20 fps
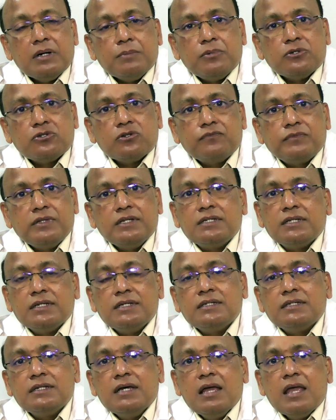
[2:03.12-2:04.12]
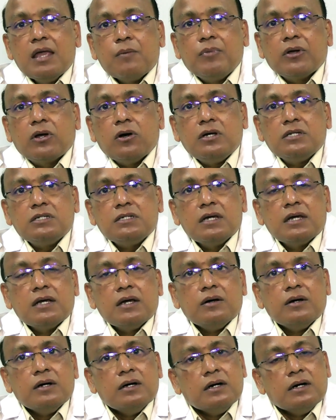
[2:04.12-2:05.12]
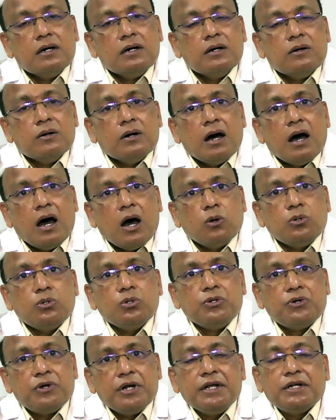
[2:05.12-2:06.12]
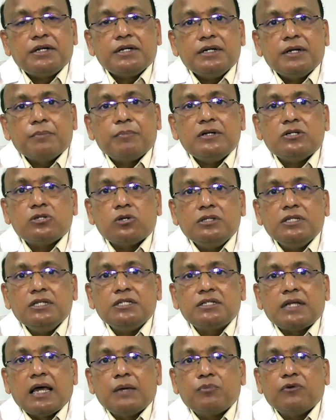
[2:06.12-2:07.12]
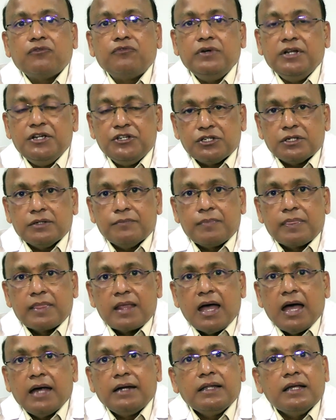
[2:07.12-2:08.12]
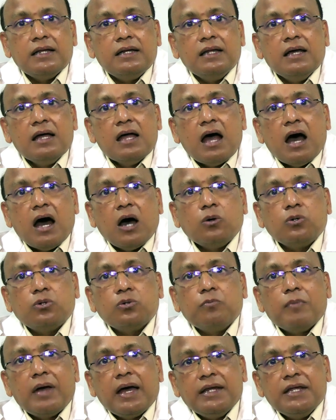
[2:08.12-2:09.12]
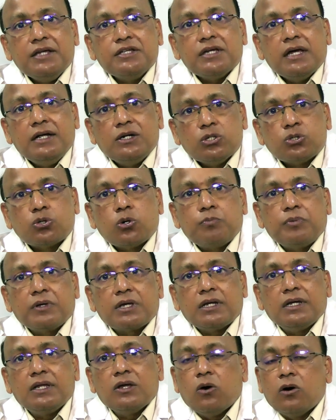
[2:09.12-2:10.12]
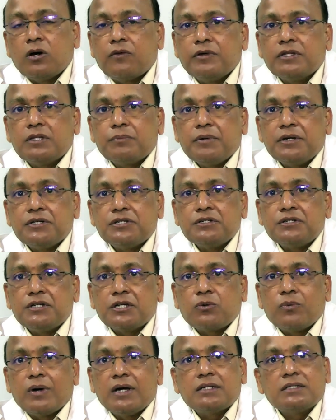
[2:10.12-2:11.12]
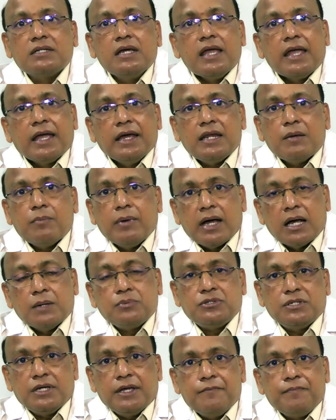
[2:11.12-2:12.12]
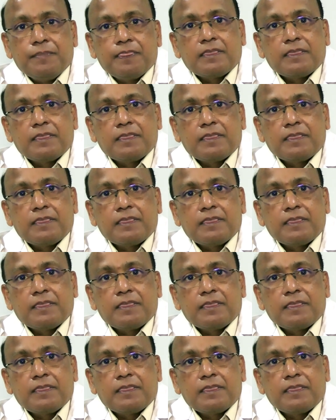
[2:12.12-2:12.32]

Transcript: purpose of this is because how to treat depends on this type of lesion and then how to manage endoscopically or whether the patient requires any biopsy.